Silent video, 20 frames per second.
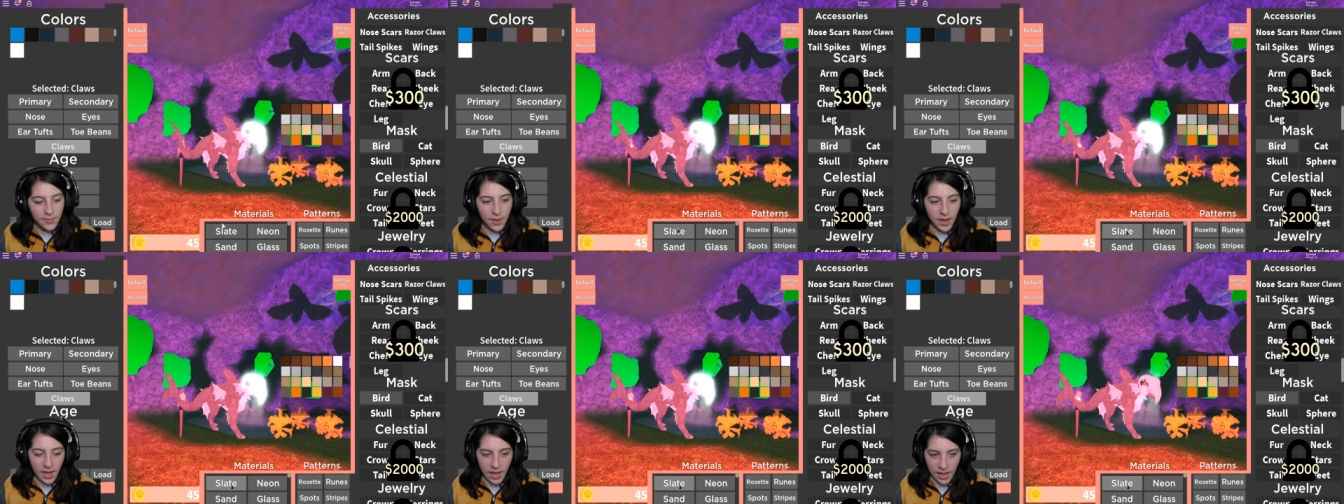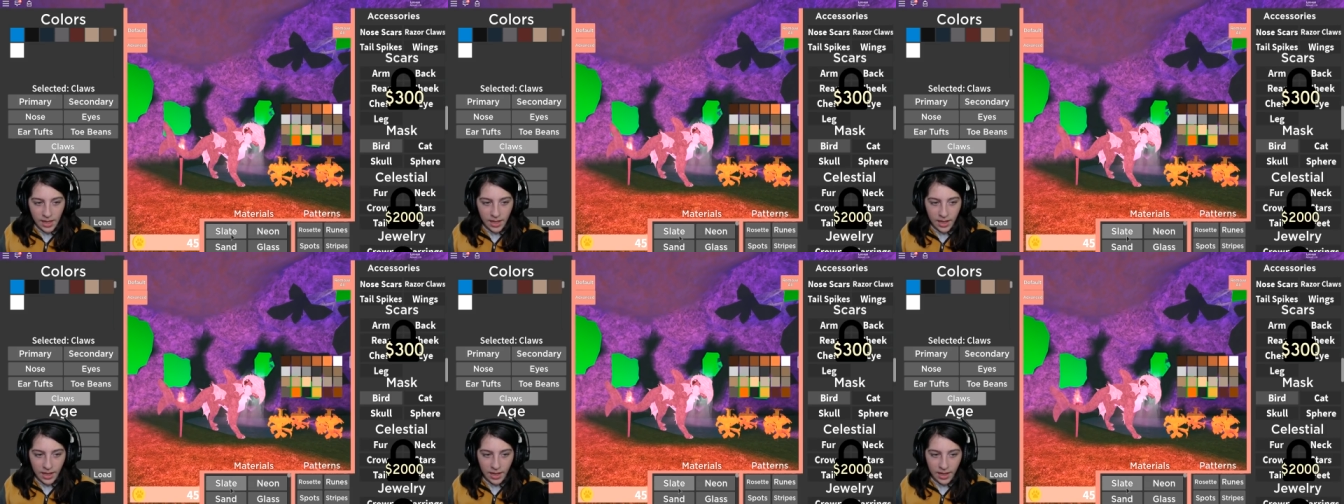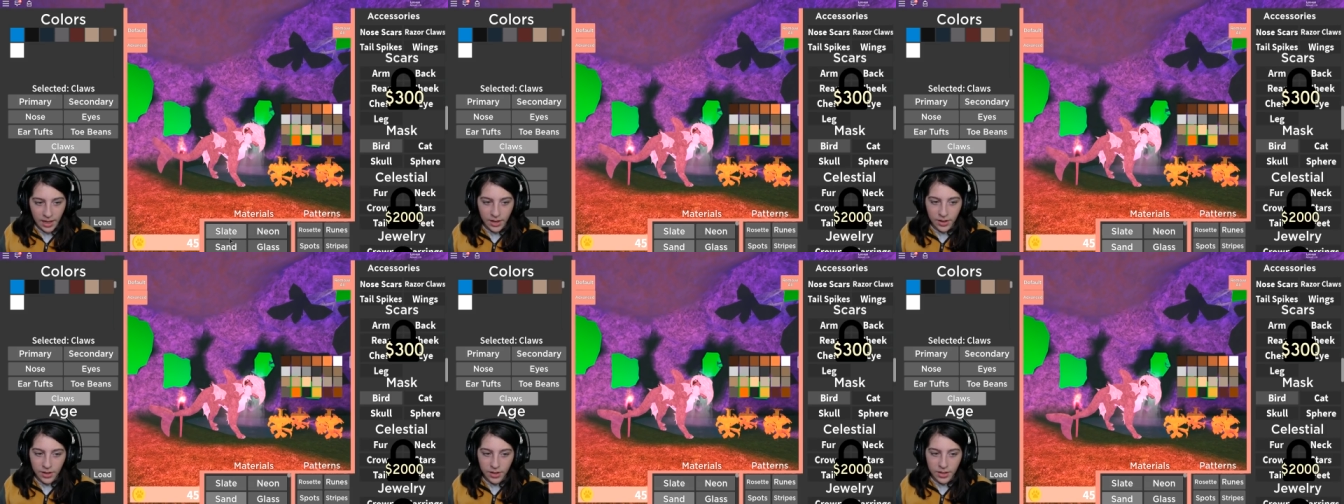Make it
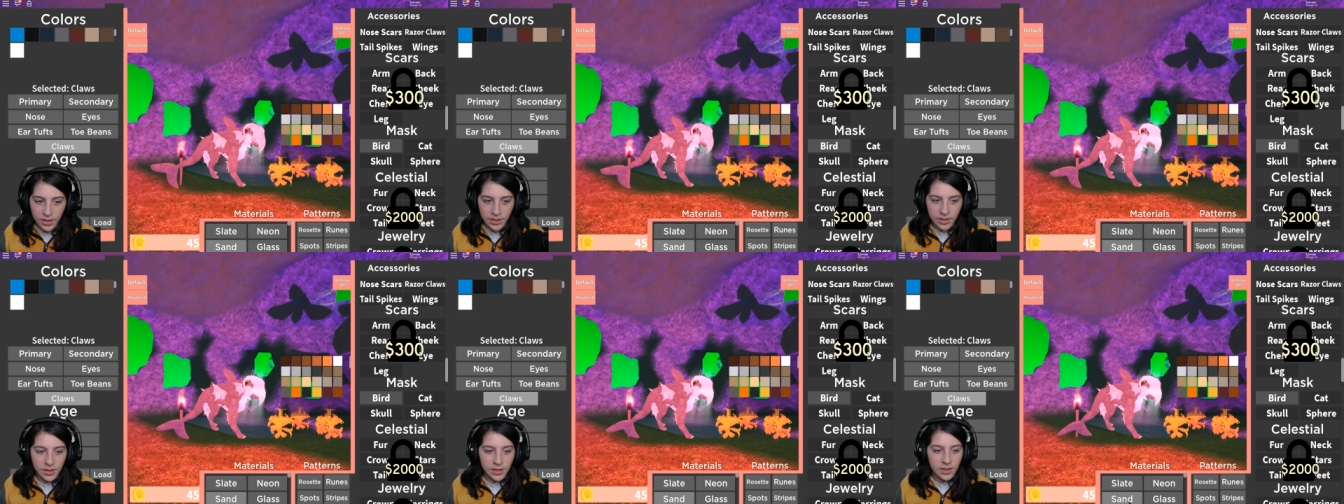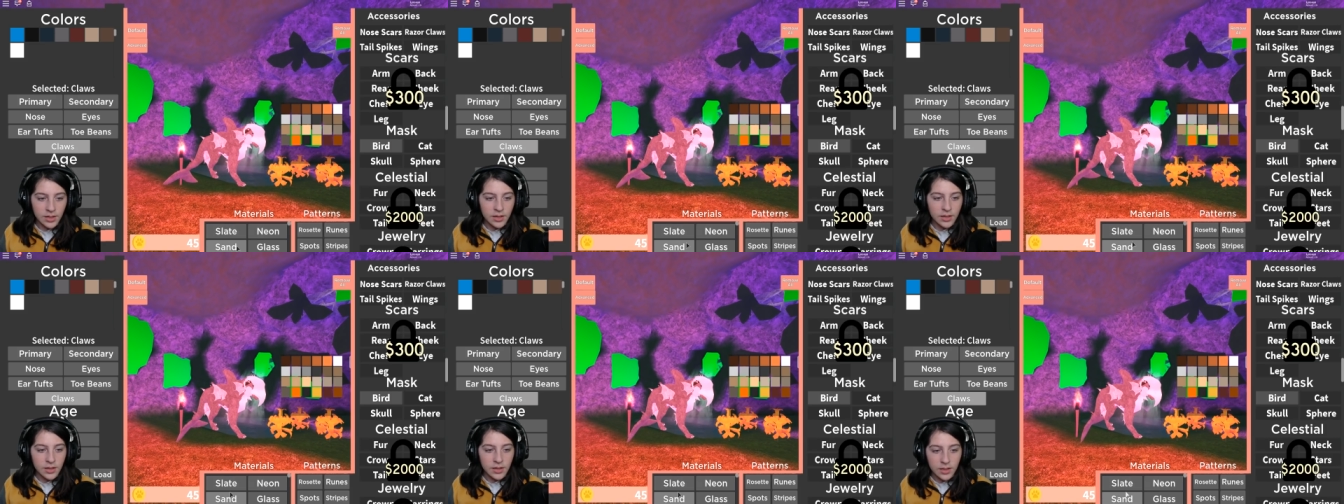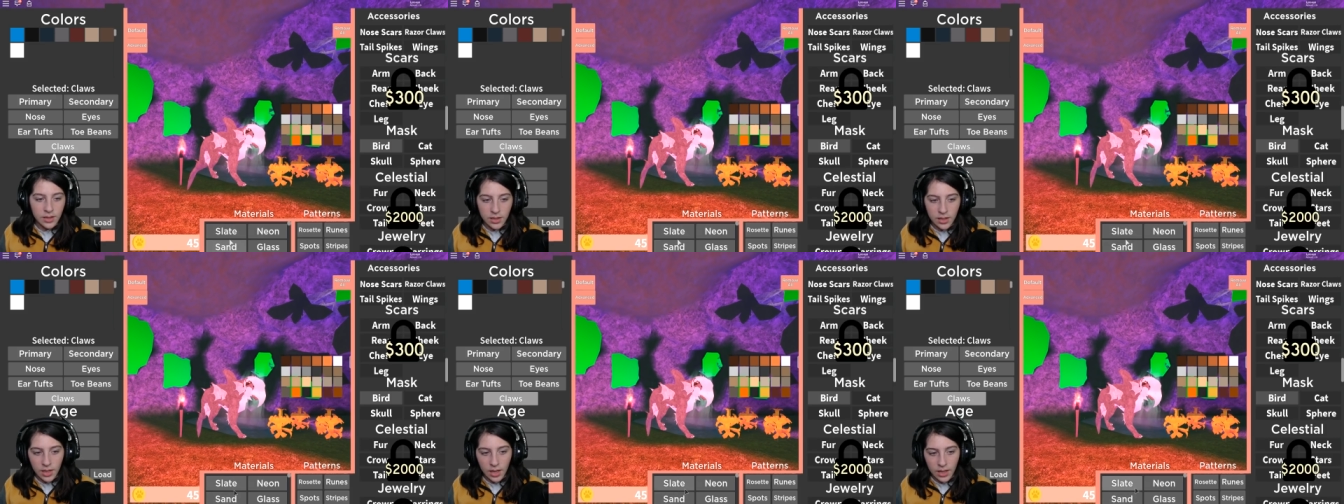neon.
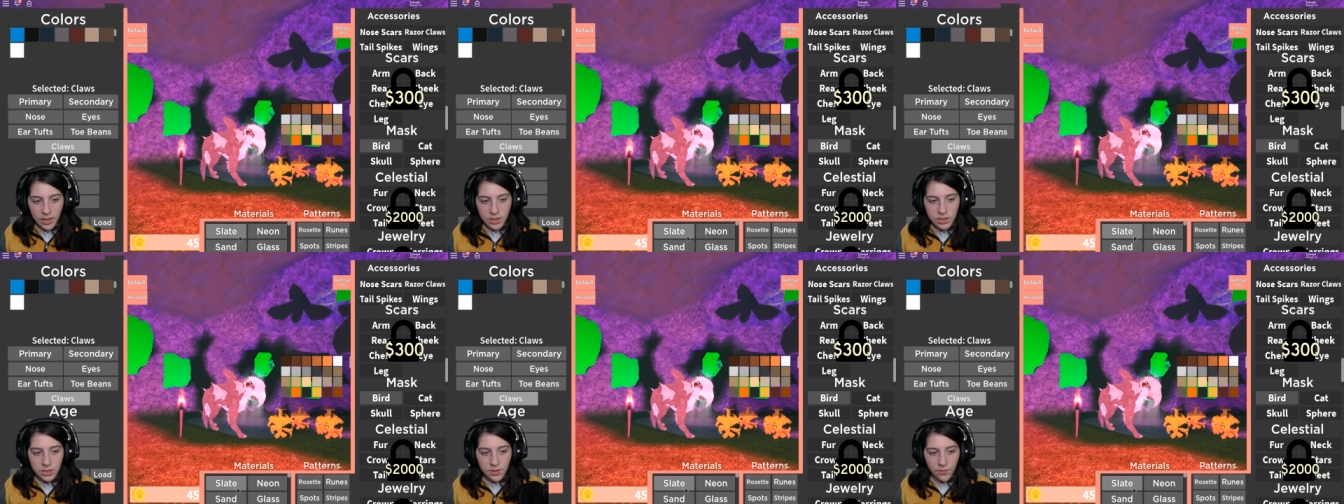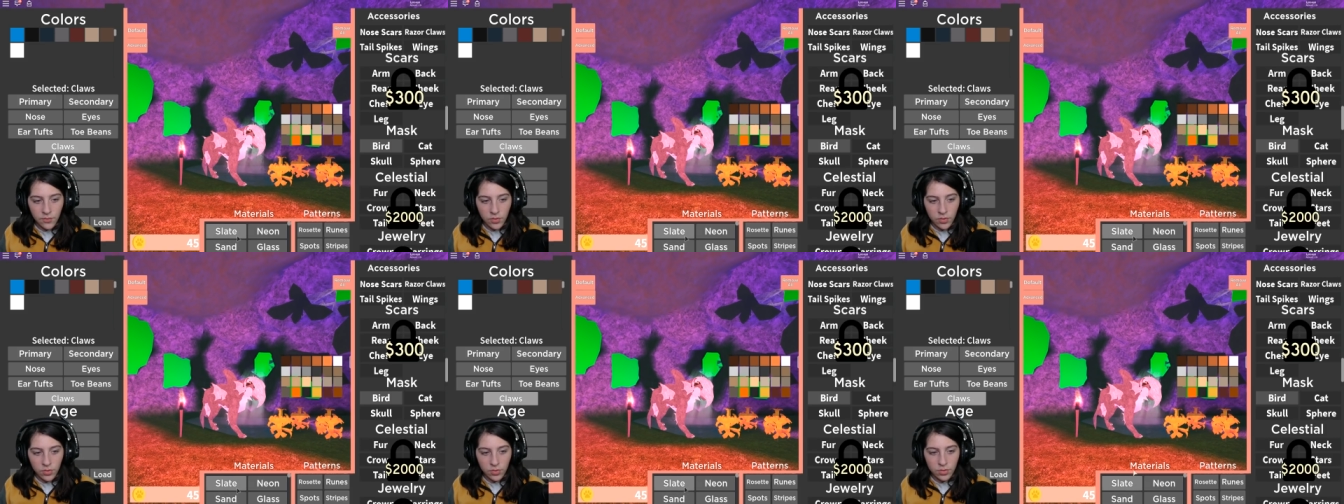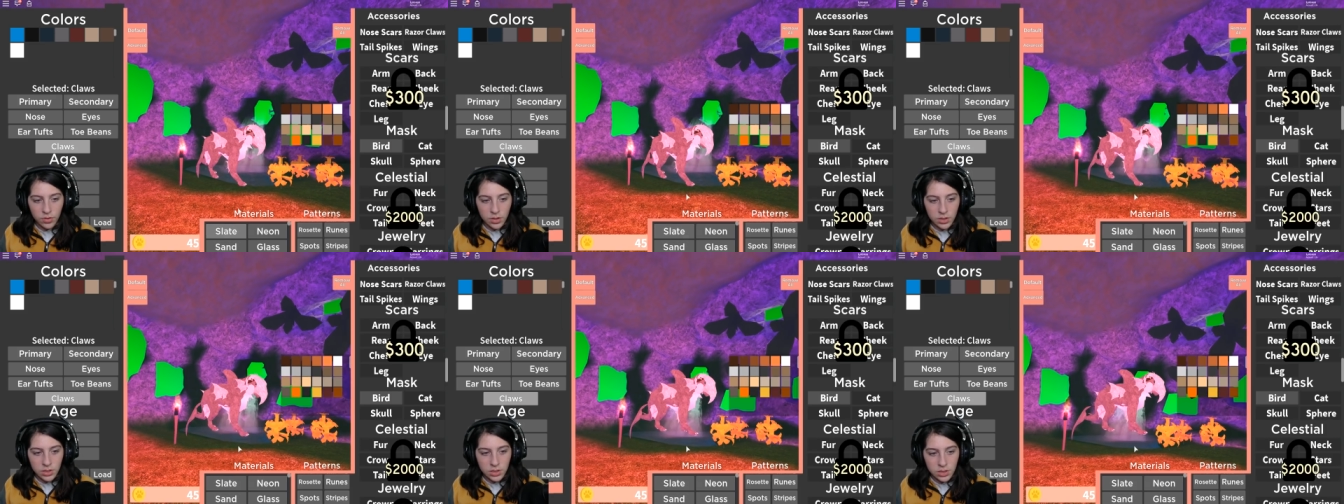Yes, of
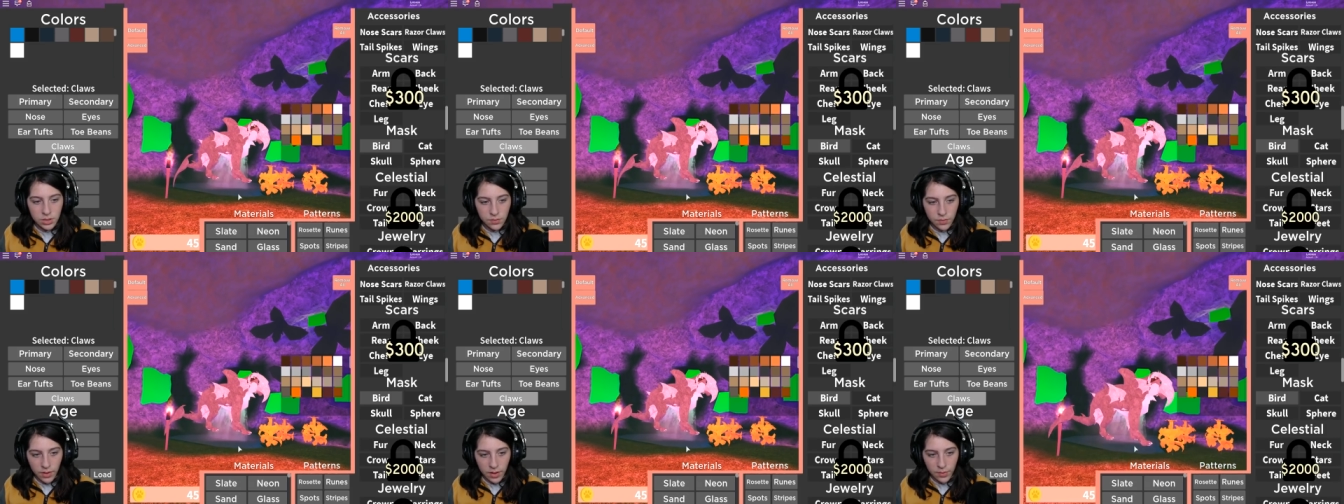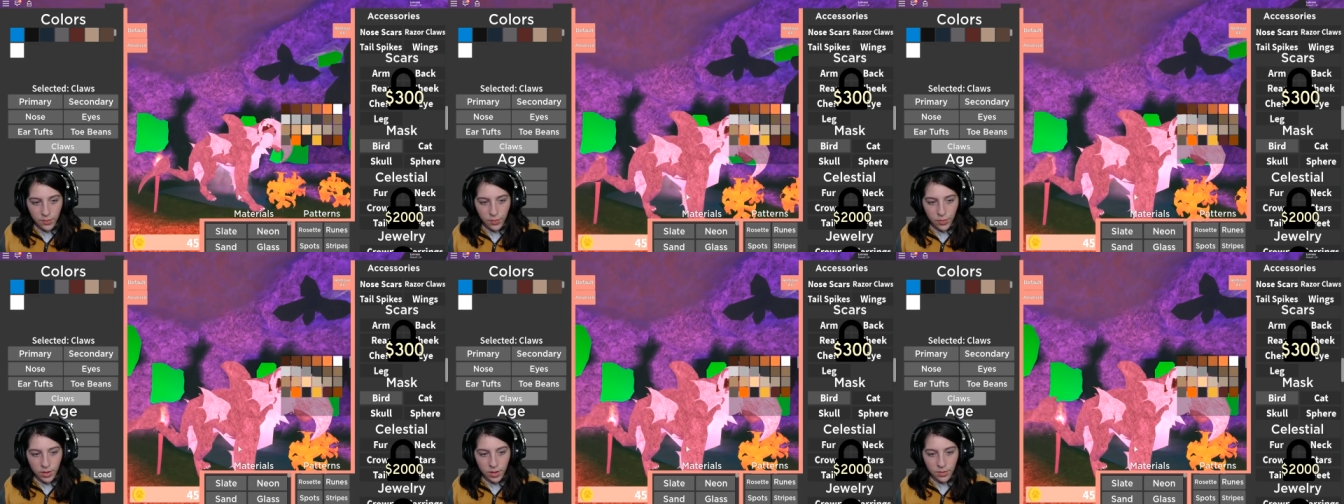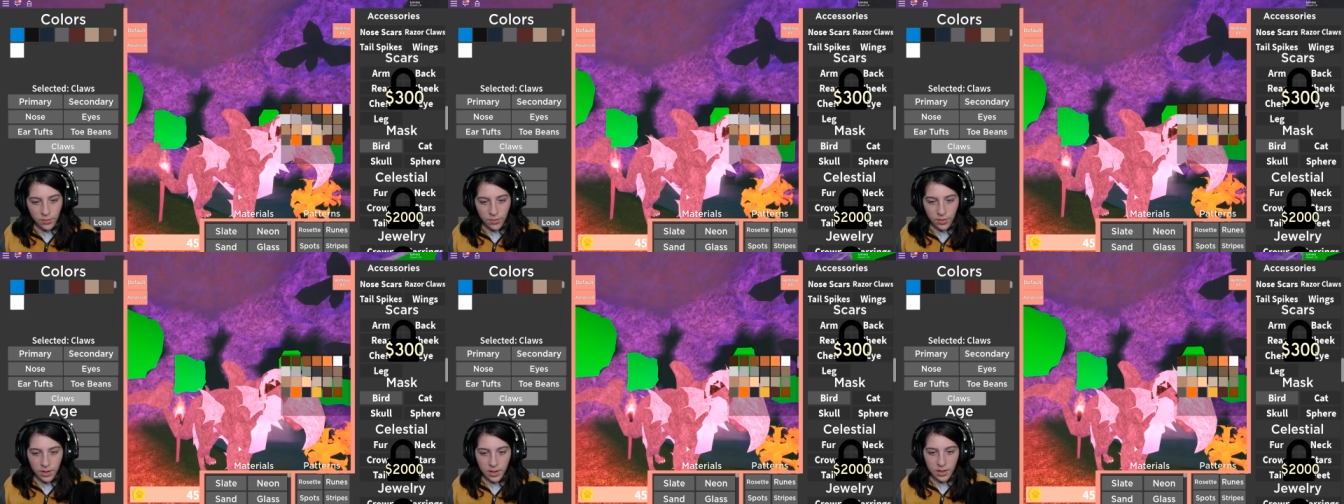course. Why
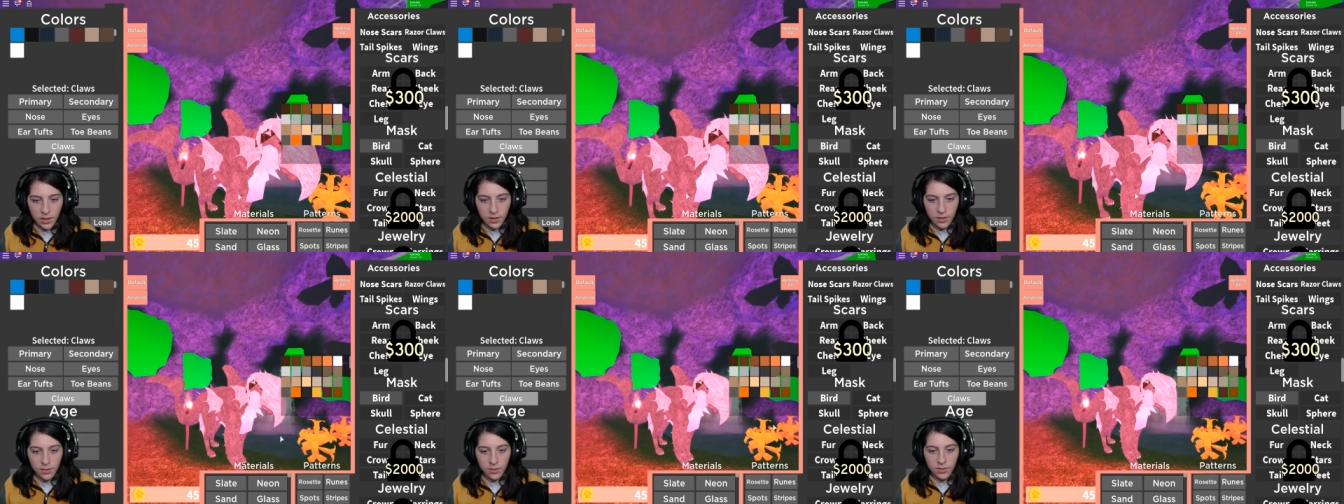wouldn't we?